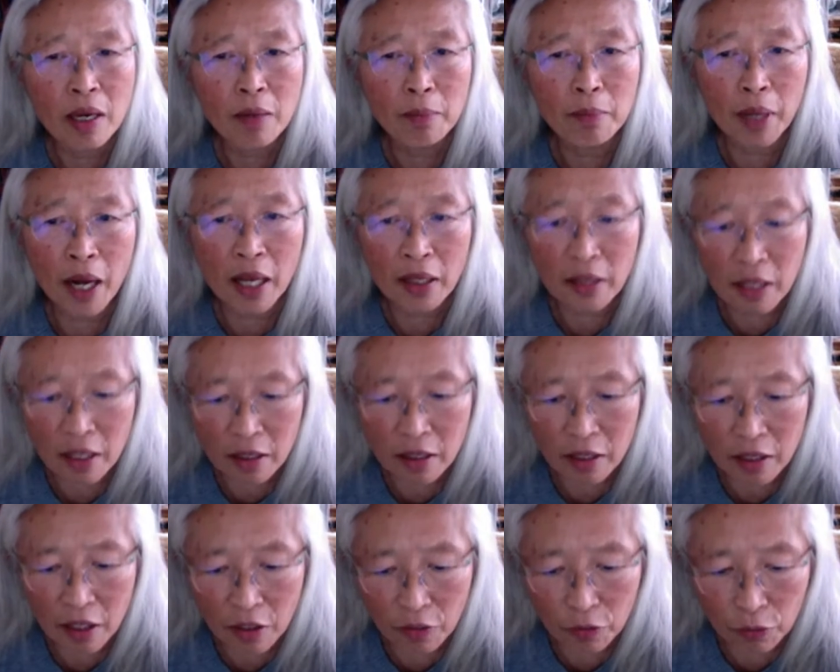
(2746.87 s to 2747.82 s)
But I think
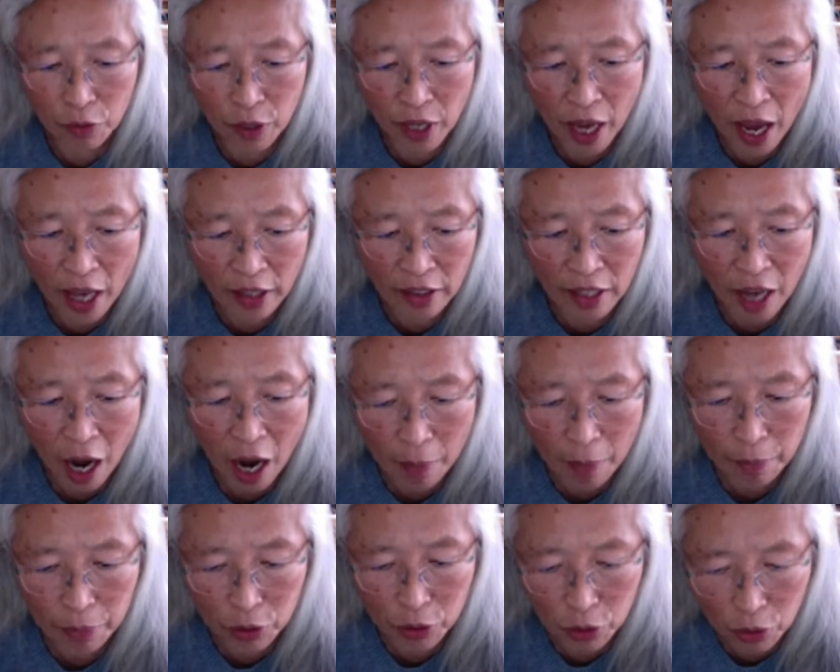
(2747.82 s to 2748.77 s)
that if we have the
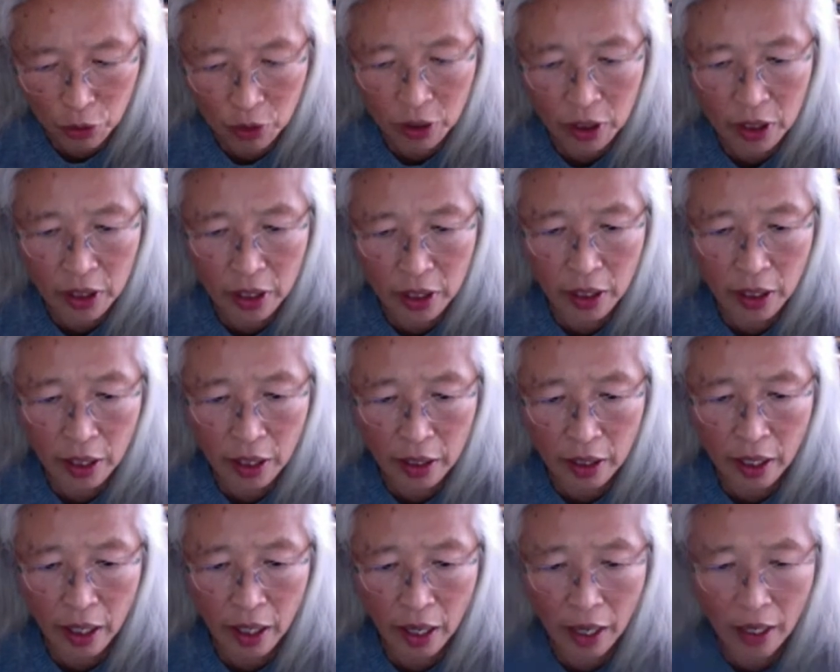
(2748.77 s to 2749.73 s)
opportunity, and
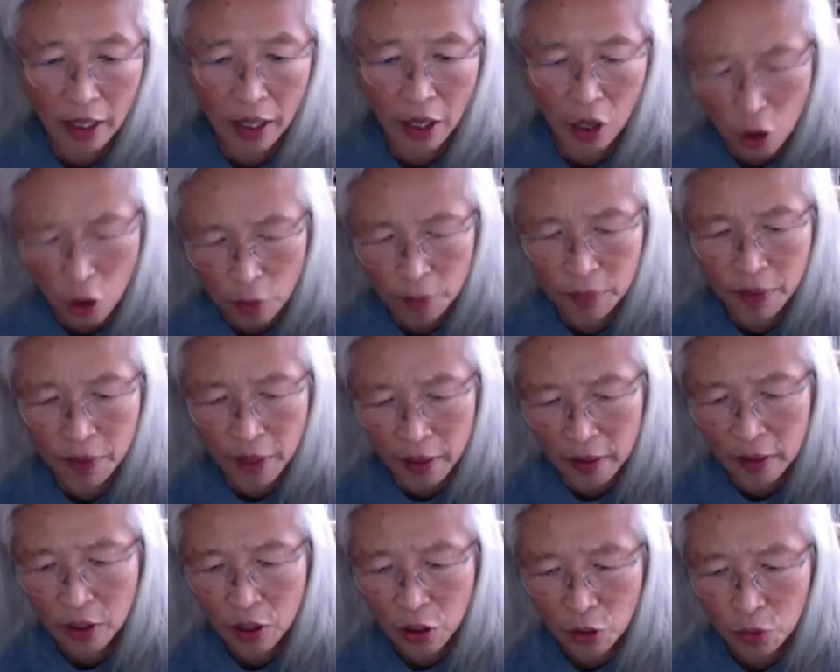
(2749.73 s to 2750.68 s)
I hope that
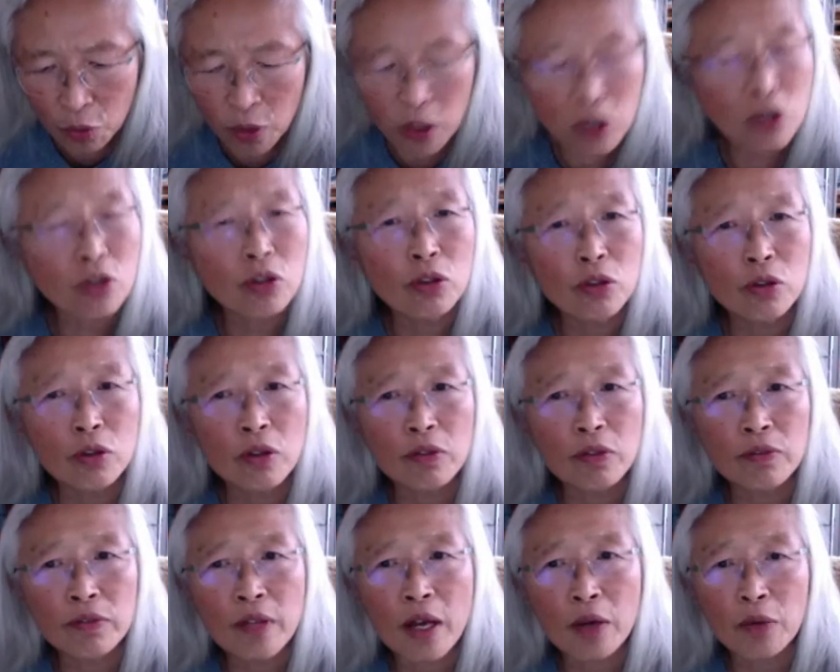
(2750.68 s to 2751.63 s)
we do,
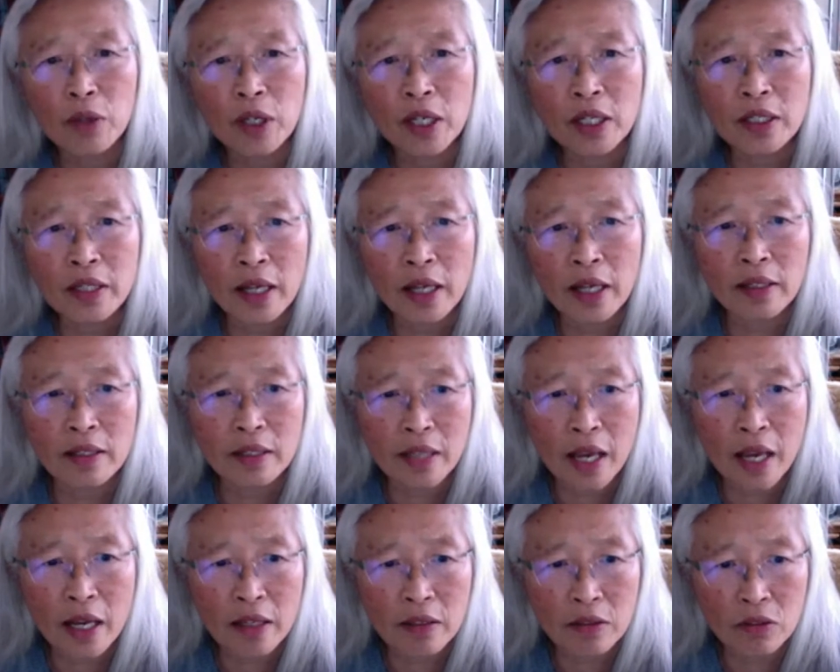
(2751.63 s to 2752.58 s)
that we can take these
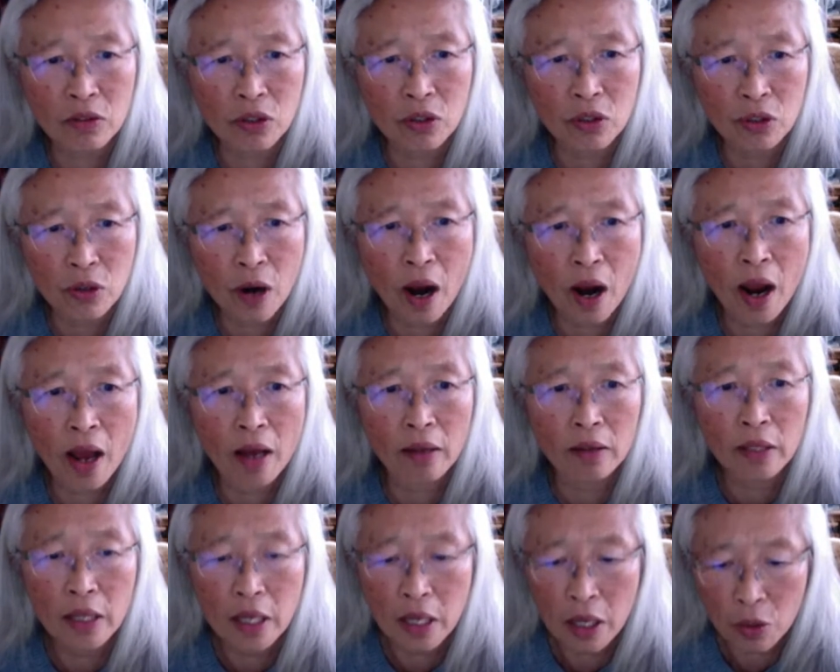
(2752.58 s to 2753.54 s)
cases to trial,
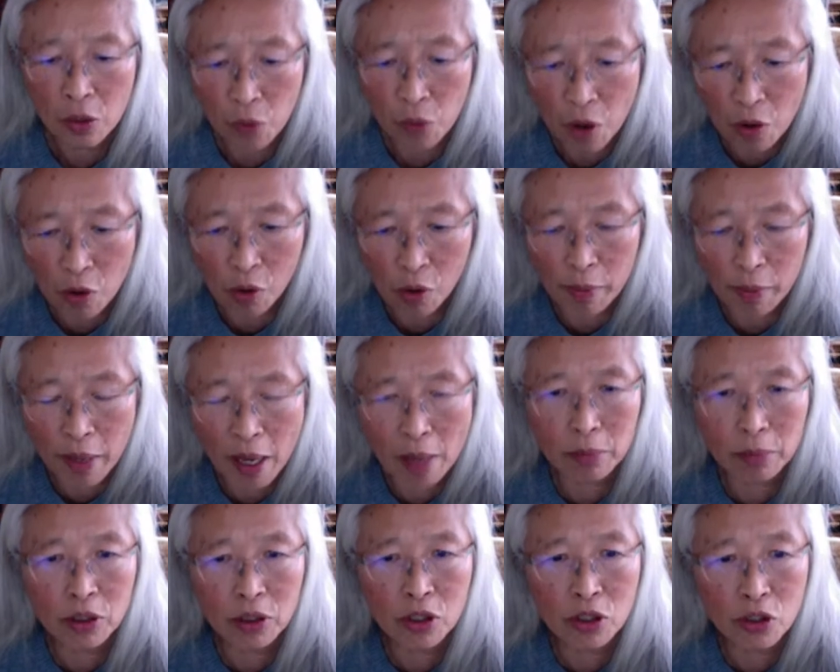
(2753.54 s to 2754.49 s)
we will be
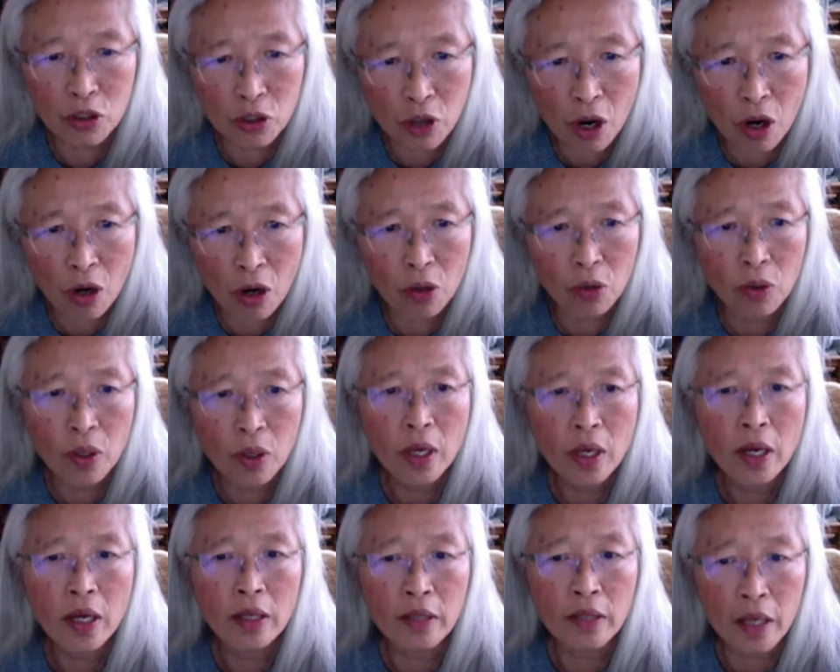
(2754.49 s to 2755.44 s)
able to show
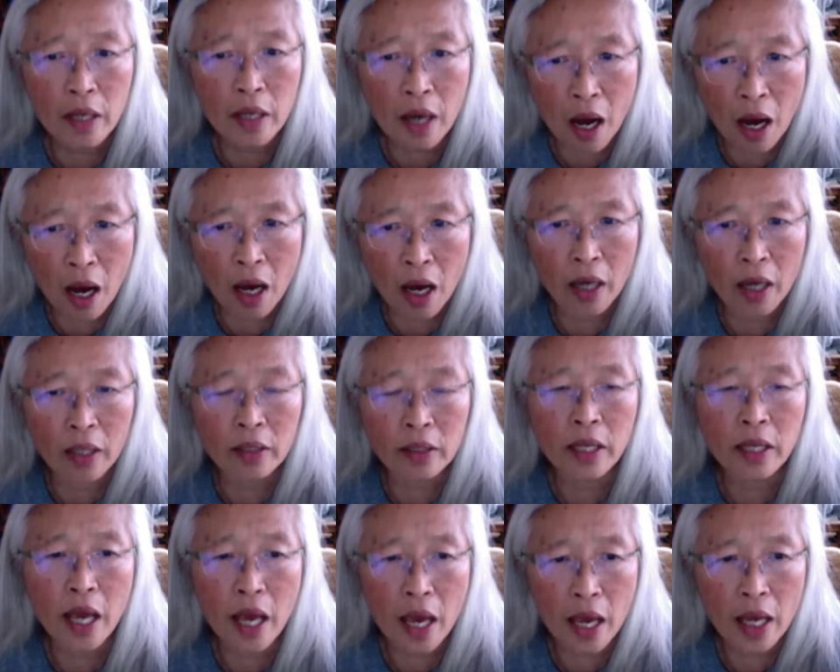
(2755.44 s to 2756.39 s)
that
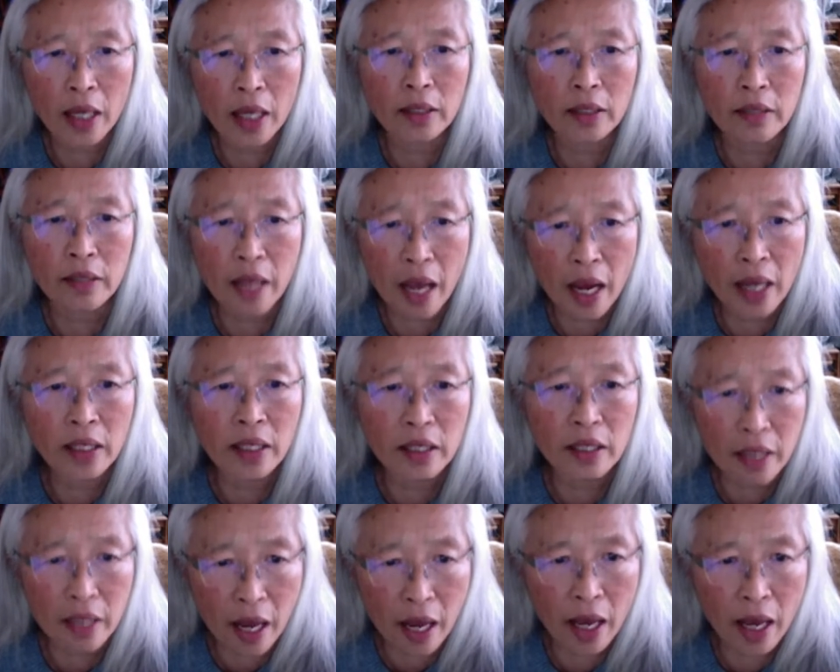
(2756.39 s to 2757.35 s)
on a
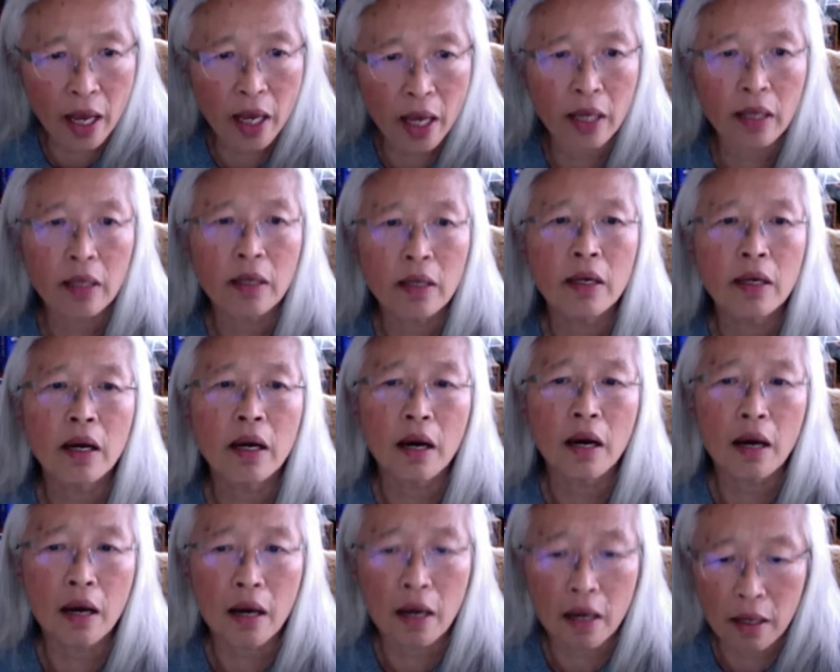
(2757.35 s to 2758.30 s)
day-to-day
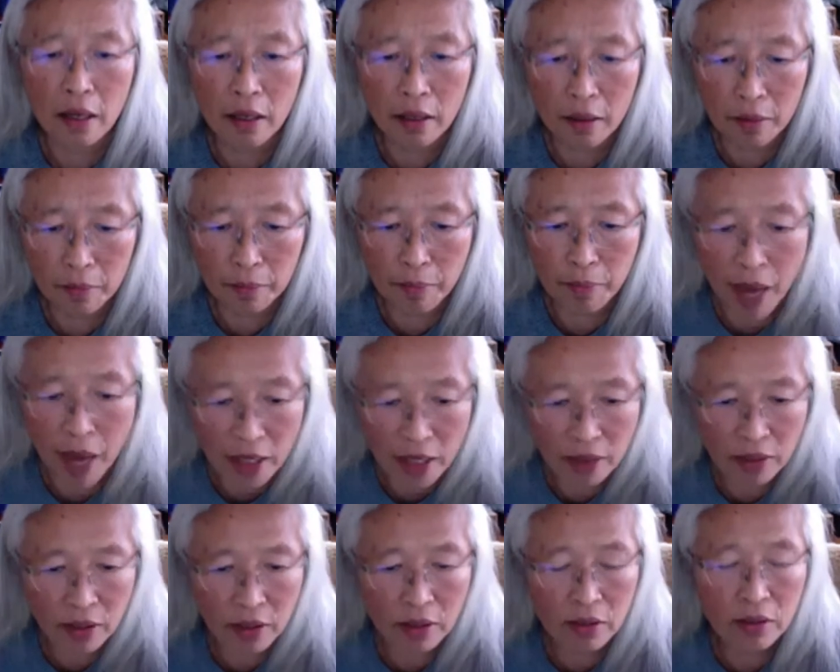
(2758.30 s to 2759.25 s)

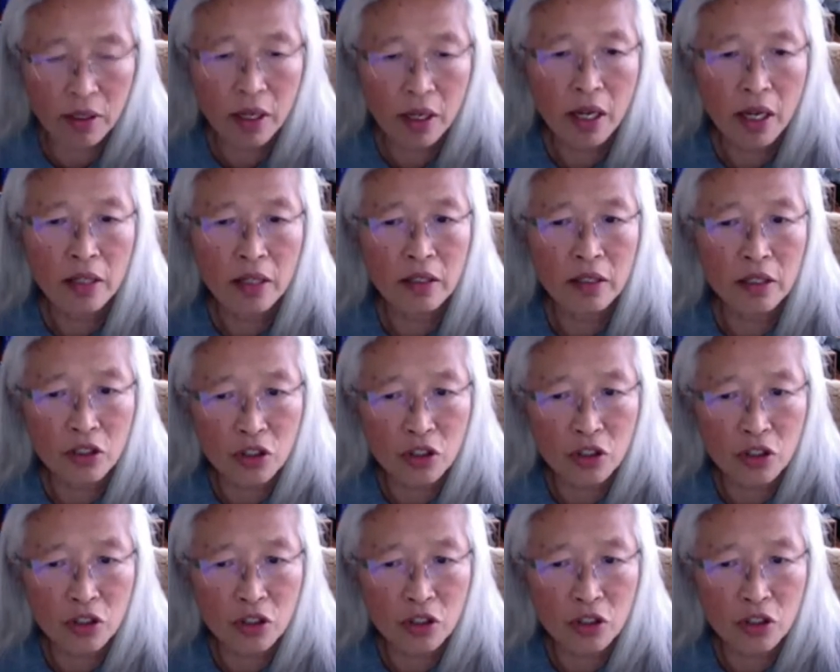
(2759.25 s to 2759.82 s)
basis, the